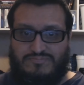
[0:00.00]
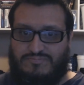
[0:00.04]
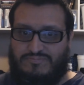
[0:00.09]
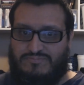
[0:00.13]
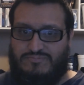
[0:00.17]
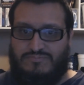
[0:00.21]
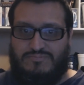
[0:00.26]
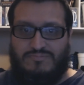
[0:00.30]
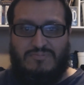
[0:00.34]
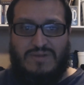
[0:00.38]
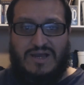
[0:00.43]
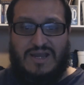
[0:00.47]

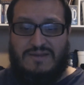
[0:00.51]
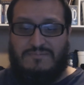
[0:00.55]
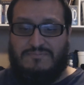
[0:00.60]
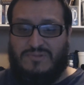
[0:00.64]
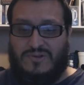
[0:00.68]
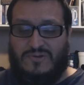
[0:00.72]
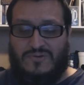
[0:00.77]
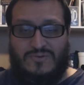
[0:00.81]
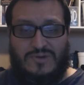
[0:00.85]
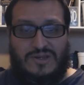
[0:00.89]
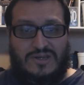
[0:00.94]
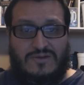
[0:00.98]

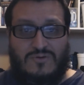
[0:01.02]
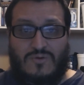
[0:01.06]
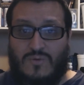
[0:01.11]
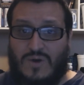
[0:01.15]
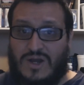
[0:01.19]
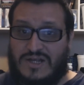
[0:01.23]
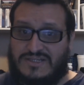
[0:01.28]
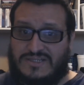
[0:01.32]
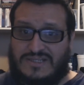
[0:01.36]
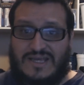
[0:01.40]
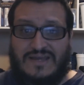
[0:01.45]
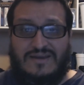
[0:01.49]
mind-blowing.
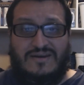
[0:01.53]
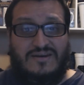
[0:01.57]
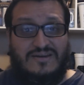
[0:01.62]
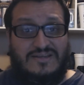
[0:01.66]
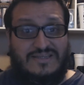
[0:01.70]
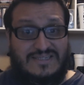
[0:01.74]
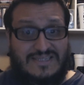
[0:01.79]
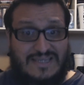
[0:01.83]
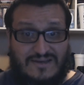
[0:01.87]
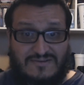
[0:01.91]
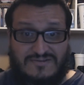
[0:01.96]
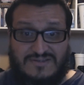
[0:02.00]
Watch that on a
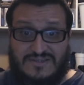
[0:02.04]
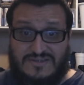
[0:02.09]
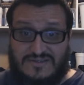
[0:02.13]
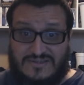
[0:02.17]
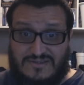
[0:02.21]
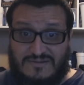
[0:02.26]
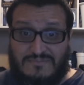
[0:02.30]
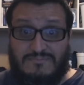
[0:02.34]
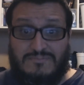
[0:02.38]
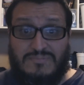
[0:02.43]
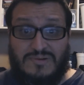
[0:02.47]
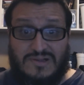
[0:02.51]
sound
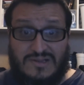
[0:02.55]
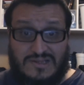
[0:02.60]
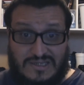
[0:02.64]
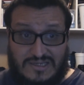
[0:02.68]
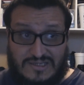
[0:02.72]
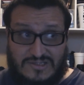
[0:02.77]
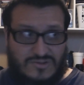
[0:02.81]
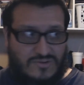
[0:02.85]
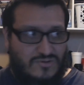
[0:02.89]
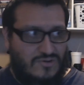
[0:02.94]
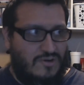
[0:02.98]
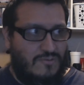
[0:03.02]
system,
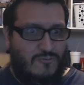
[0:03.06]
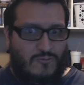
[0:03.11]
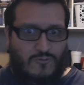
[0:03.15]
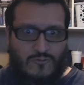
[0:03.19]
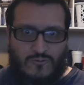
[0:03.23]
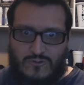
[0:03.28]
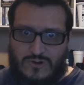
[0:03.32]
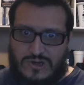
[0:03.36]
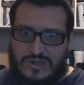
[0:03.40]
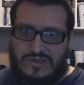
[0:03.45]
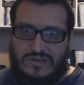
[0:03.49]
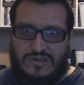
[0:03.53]
please, or a
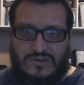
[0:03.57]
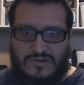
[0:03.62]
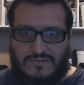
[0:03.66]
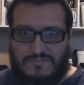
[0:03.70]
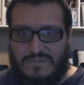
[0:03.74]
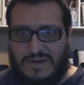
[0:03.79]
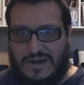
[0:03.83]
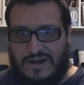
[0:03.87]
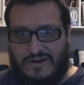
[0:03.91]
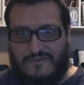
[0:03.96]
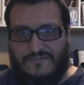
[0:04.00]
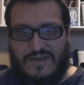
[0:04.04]
really good
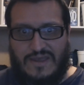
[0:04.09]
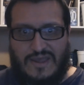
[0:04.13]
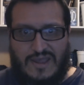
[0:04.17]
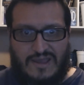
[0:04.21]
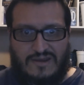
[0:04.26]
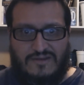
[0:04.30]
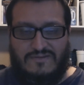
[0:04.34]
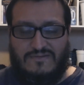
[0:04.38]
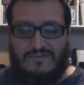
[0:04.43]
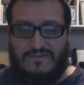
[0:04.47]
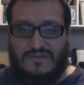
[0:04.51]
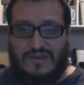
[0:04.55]
pair of
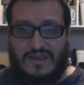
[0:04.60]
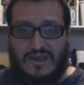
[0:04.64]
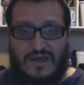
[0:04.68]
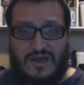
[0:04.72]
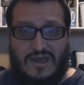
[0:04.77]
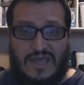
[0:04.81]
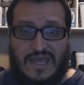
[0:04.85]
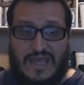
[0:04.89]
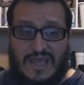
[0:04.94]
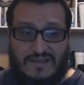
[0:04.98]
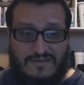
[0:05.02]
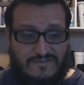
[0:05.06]

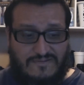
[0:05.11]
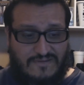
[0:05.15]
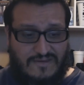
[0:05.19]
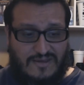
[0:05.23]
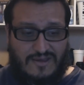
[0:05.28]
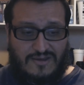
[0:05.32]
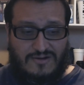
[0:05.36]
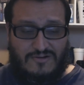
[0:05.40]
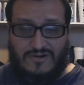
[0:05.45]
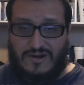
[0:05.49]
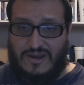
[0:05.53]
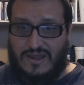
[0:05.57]

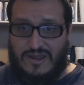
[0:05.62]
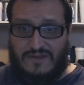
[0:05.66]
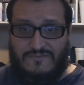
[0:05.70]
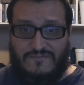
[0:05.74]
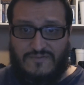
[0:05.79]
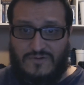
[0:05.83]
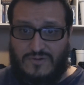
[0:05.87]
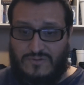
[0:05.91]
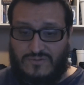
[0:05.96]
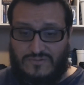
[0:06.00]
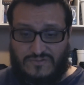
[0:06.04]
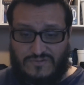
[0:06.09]
headset or
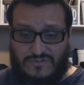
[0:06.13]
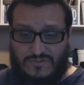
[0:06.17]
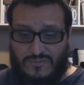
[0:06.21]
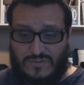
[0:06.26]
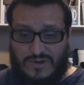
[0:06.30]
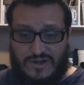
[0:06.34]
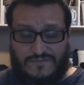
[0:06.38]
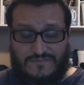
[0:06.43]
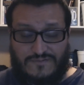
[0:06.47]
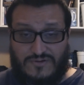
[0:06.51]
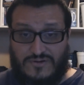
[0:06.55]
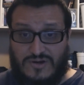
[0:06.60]
headphones or
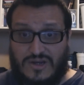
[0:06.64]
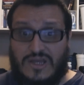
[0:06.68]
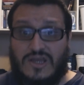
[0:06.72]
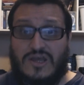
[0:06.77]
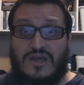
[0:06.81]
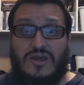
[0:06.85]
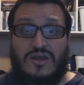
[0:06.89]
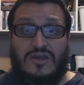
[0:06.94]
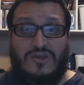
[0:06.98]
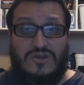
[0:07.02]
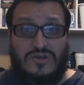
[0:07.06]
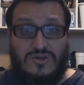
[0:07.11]
whatever.
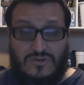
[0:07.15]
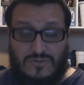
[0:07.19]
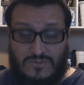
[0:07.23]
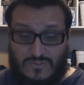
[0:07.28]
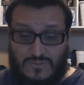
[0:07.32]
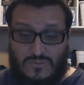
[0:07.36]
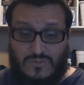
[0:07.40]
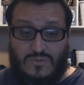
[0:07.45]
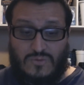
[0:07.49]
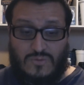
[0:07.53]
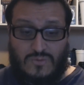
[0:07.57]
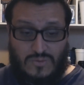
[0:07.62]

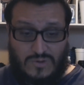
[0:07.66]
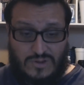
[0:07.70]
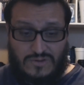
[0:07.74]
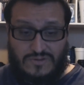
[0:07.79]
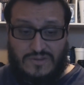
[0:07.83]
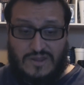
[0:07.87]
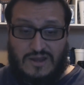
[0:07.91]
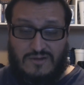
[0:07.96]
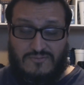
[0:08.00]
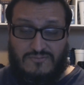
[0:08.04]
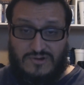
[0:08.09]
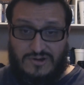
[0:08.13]
You will
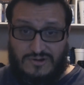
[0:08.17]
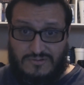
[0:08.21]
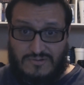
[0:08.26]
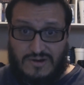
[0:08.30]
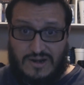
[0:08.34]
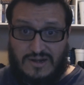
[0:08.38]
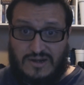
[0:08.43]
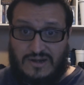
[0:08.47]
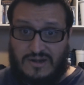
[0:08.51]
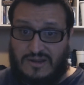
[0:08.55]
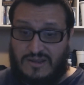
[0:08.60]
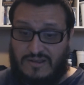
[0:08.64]
not
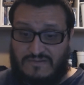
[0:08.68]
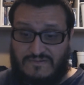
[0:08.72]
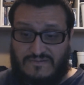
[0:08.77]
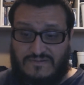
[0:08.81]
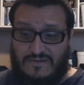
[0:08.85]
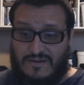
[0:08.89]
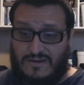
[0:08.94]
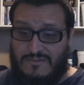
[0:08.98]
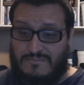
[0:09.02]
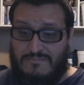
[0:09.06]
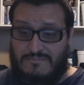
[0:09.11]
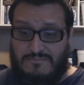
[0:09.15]
regret it.
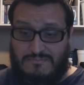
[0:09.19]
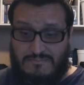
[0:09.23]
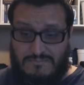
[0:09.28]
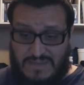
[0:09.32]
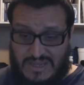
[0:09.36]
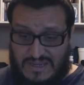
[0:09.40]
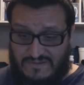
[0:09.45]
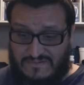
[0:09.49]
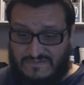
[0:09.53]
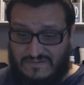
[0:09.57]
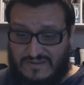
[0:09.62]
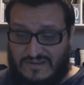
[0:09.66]
It's
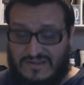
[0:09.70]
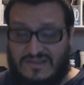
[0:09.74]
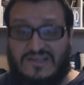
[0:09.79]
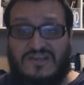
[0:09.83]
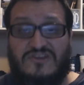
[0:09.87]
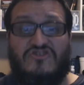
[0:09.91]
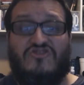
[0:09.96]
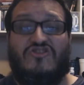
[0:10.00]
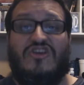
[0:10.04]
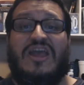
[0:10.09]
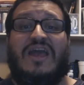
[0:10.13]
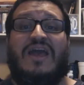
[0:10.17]
amazing.
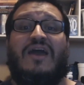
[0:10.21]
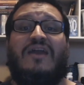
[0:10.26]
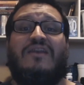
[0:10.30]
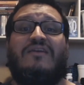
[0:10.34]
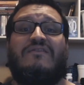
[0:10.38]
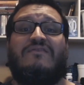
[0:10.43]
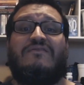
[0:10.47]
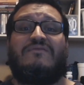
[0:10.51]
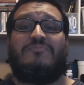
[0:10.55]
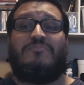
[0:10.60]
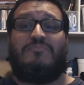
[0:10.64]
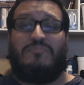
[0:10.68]
Lynch at
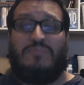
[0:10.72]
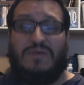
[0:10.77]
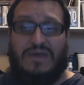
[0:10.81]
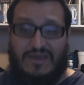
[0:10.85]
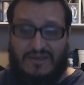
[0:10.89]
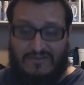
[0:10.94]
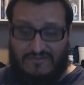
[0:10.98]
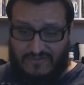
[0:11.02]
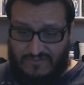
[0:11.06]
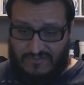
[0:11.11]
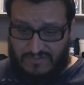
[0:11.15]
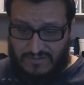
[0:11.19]
his
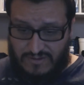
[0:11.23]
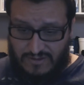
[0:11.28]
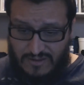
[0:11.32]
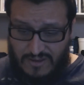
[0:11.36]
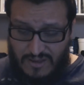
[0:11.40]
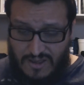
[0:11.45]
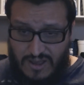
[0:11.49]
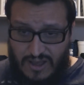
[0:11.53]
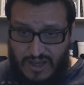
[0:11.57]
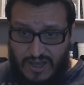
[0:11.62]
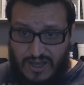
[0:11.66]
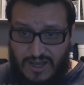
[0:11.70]
best.
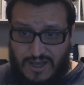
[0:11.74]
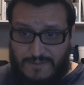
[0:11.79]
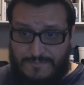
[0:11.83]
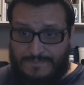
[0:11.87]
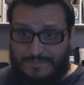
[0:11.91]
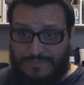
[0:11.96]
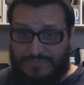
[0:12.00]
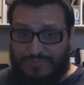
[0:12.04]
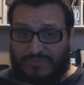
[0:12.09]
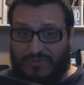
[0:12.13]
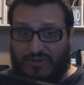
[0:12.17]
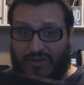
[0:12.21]

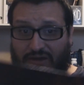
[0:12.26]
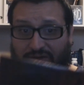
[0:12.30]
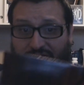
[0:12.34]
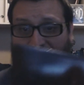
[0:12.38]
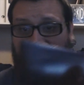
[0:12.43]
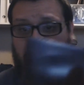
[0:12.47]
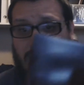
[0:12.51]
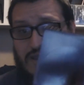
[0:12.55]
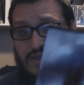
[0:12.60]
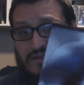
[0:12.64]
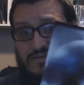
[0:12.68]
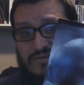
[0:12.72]
The
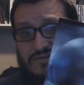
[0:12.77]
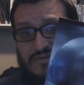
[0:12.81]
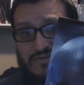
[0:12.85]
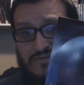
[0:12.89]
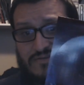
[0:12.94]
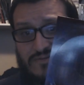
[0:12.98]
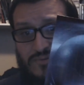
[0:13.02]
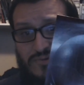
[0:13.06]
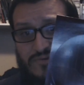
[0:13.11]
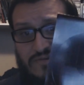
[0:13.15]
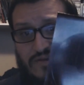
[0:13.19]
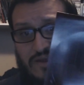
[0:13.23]

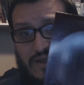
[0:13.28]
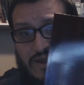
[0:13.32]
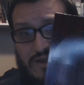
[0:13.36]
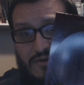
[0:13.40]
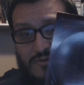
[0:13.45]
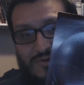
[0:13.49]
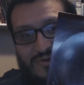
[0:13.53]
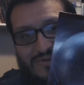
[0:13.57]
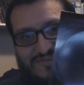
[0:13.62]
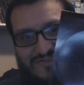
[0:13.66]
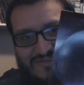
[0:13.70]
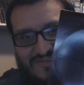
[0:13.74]
8-disc,
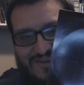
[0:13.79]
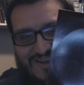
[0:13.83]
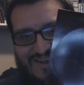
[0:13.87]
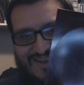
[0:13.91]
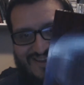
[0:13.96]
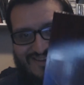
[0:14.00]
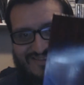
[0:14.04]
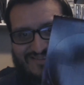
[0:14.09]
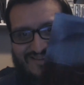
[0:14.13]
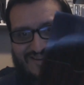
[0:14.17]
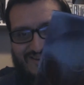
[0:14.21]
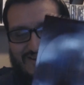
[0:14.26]
which
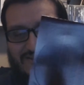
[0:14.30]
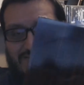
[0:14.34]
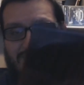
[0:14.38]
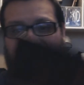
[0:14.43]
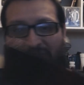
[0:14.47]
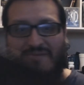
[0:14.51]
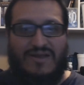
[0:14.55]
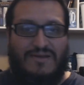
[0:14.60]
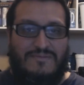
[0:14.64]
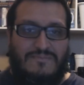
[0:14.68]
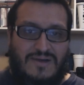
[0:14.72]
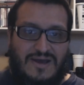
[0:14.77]
is
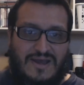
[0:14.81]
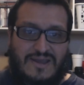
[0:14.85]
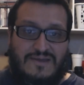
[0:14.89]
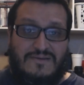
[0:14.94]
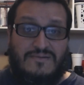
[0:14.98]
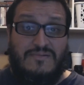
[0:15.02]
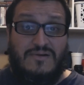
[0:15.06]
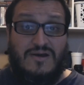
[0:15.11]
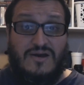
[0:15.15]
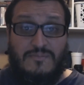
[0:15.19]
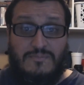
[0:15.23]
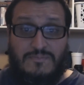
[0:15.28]
in
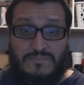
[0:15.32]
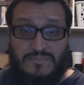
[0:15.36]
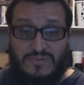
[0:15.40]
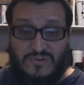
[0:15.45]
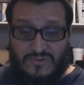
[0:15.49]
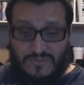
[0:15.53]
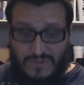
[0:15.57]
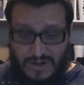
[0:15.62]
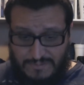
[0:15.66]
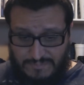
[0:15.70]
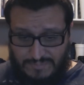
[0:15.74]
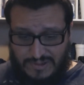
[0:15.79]
my
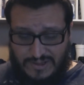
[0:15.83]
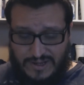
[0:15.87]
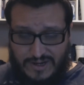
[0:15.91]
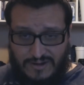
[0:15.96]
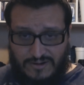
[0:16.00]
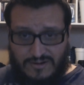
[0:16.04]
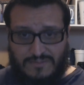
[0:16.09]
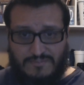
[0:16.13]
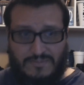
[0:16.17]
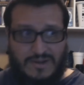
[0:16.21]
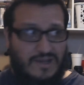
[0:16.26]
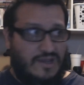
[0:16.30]
Blu-ray
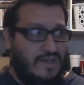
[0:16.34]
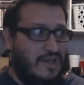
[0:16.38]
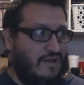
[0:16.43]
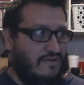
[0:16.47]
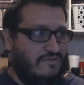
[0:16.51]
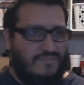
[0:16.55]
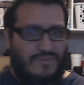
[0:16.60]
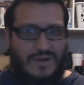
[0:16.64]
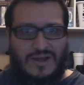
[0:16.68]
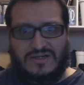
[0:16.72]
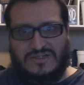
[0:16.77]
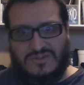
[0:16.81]
player, my
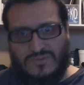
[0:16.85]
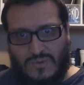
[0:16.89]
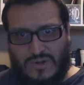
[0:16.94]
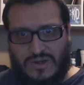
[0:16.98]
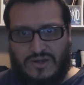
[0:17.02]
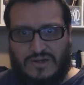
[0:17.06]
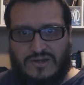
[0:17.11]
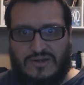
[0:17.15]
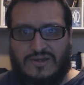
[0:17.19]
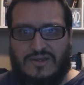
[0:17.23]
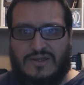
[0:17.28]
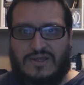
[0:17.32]
Xbox
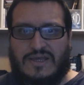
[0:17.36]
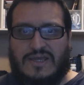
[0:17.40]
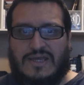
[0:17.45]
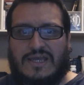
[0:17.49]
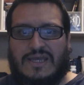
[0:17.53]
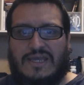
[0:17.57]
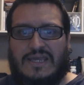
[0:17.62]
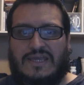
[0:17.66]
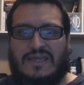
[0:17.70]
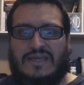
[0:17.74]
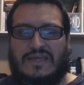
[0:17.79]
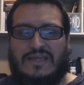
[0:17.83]
One,
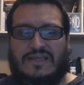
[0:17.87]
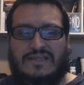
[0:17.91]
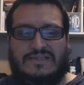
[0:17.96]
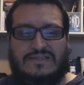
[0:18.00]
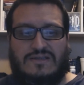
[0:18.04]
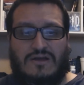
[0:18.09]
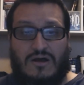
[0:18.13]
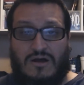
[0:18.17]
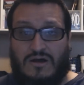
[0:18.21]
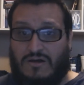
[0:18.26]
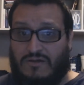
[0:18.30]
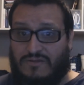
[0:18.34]
is
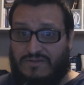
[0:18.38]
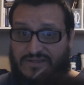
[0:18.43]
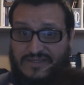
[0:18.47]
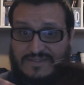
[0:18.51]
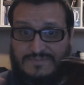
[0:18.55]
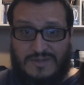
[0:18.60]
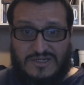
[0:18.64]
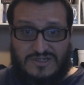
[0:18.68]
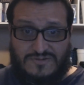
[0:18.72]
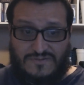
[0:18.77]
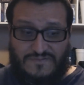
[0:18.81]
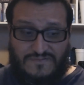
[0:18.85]
all the
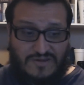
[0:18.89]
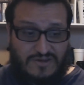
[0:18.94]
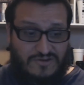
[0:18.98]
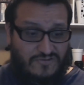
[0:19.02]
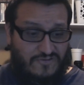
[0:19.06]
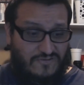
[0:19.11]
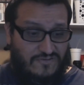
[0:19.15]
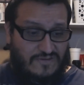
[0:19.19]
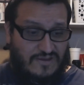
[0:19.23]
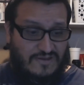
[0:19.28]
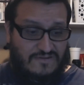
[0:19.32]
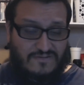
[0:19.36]
special
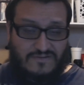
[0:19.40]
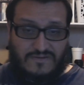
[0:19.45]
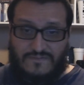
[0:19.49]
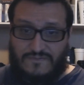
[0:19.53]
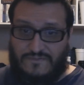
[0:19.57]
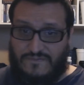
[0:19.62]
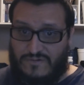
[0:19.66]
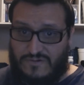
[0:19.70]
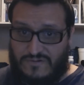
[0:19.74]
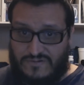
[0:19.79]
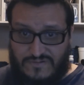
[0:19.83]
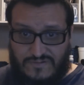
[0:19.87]
features. That's the
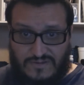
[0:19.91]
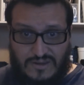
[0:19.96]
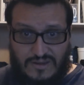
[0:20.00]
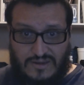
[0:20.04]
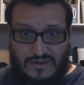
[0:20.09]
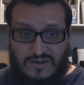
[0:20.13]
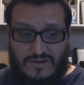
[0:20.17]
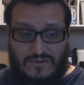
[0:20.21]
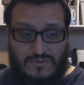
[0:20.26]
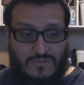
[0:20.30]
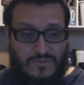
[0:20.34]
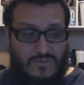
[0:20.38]
first
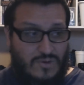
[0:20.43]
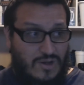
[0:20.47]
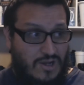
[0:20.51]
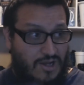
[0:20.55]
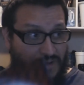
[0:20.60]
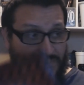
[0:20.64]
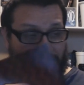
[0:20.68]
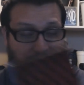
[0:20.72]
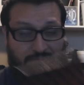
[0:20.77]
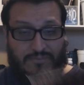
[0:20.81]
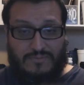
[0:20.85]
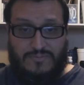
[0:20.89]
thing.
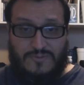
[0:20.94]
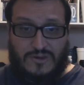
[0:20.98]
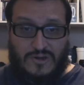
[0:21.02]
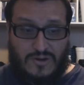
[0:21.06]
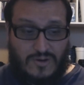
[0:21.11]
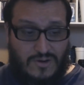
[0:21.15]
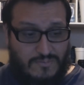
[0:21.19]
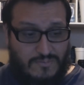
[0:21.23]
I'm